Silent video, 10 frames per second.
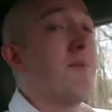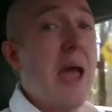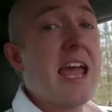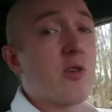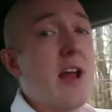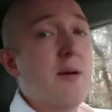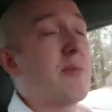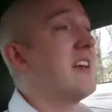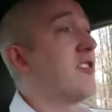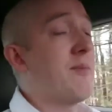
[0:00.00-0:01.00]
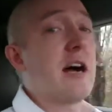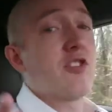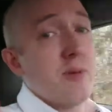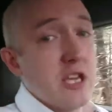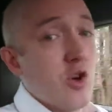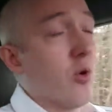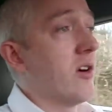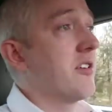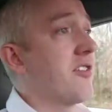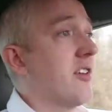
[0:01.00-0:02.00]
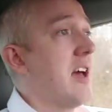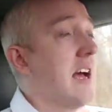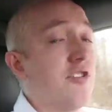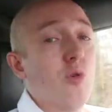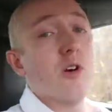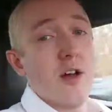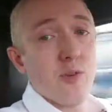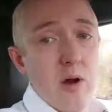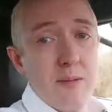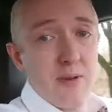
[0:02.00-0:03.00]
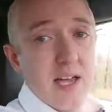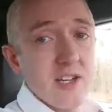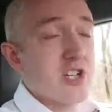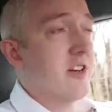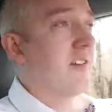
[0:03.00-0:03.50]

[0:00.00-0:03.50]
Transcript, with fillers: BankRamp is about to be yours as you are on the right page.